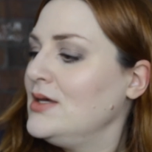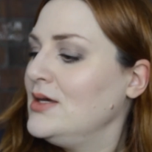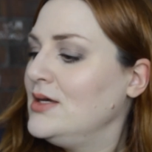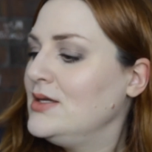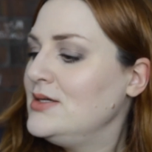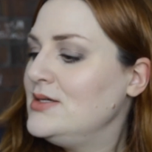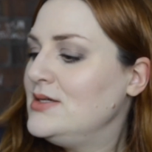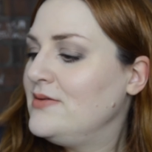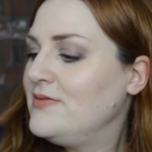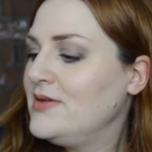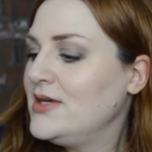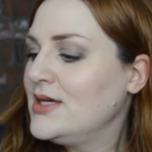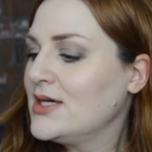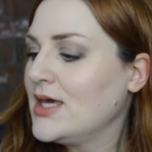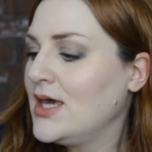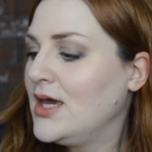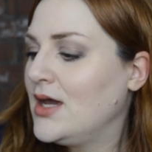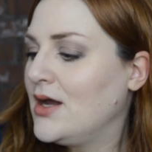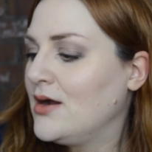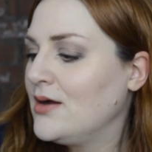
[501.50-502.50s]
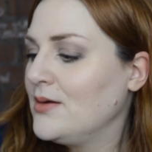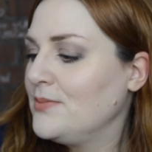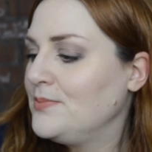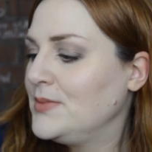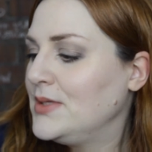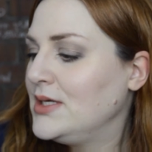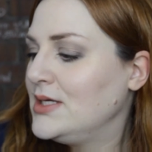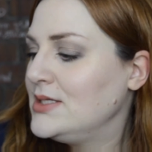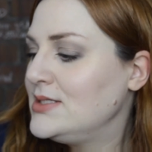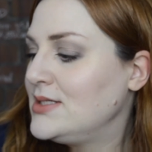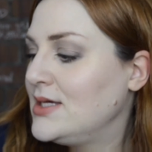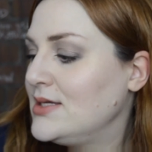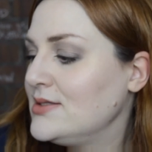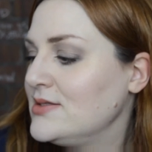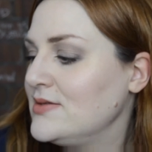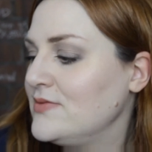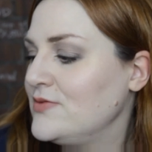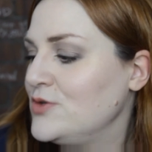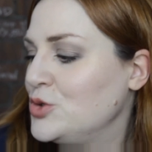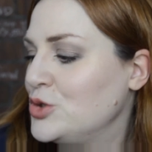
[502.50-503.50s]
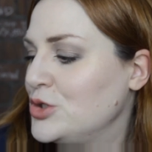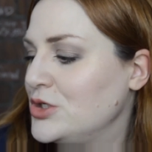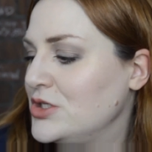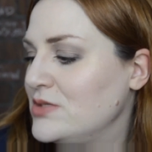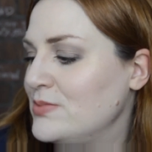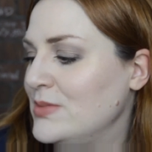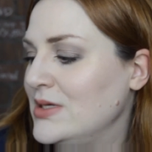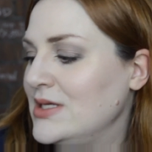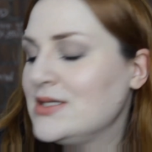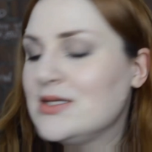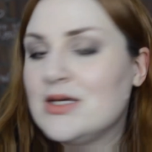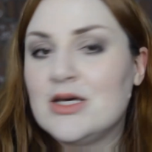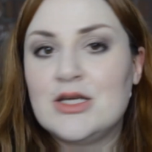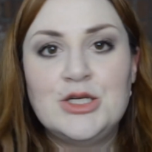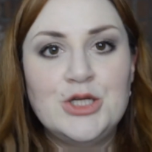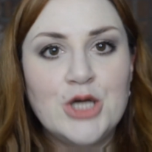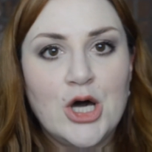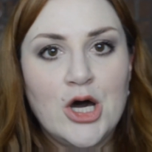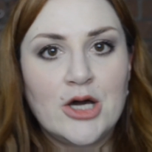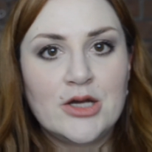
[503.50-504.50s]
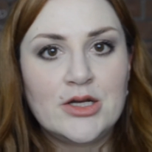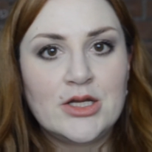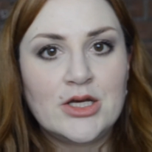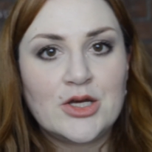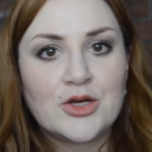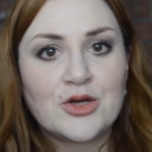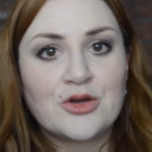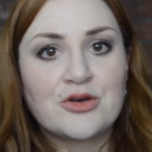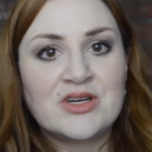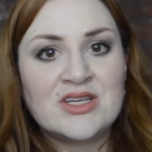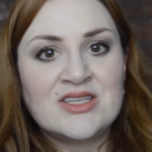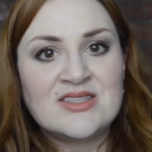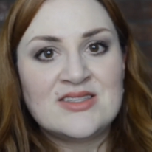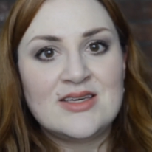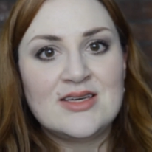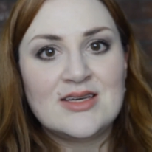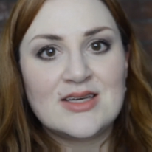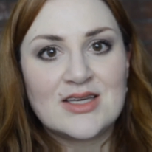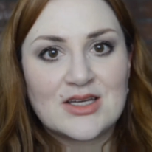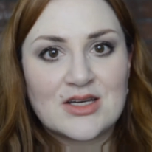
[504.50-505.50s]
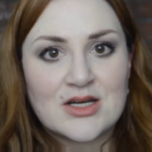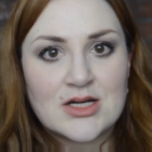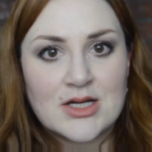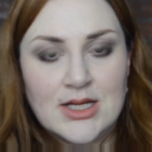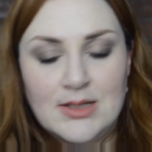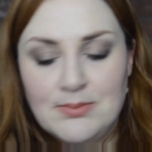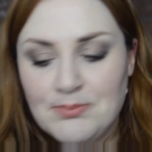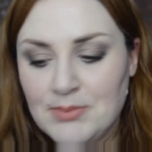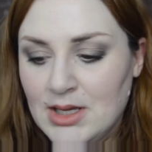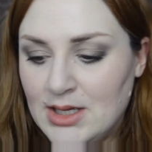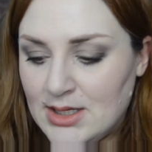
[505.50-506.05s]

Nivea Care Intensive Nourishment Non-Greasy Cream.